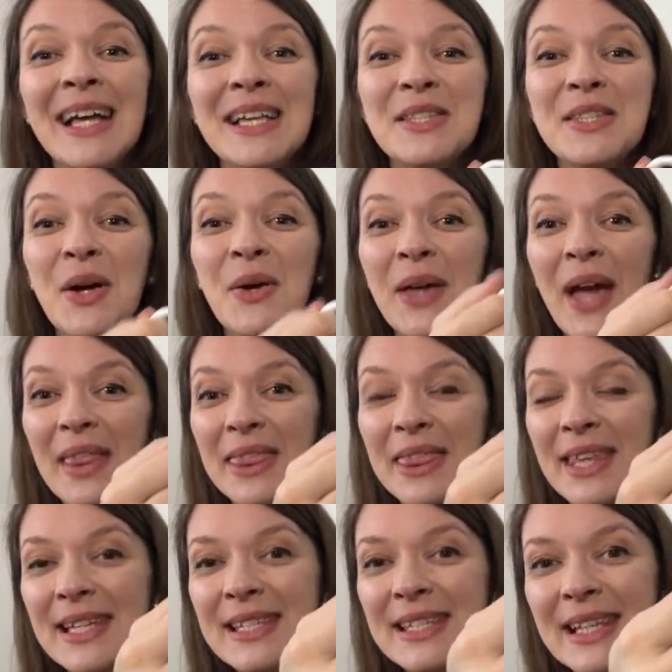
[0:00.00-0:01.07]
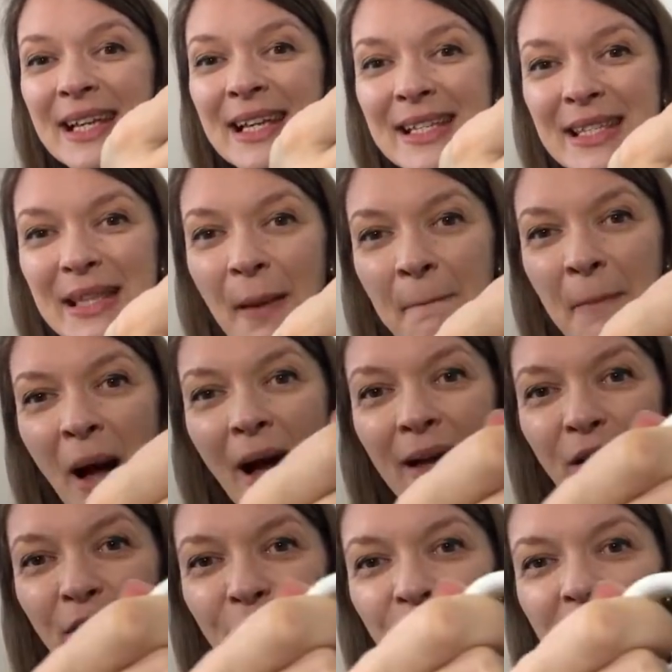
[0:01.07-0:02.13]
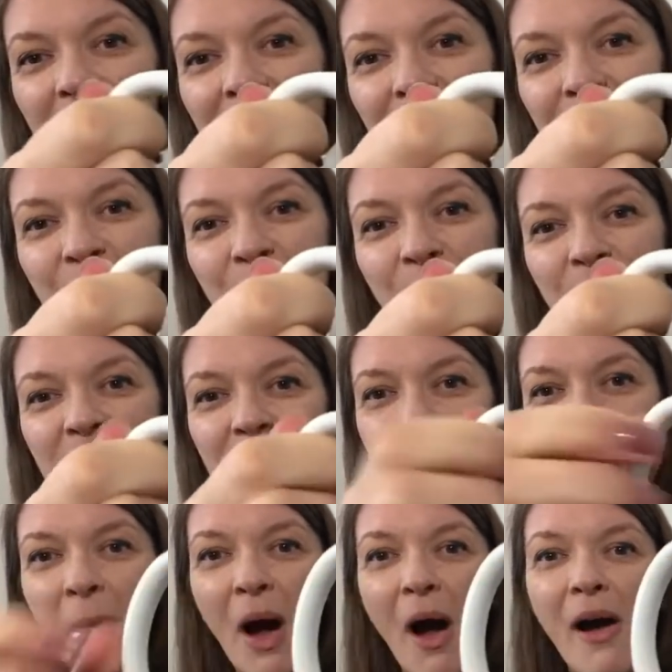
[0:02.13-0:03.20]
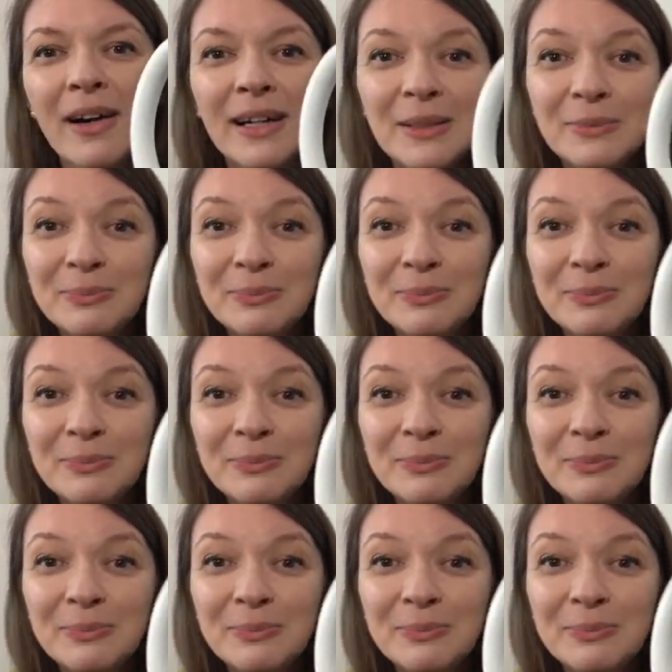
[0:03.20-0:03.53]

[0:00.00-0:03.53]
So yeah, this is my Ophelia Talks mug.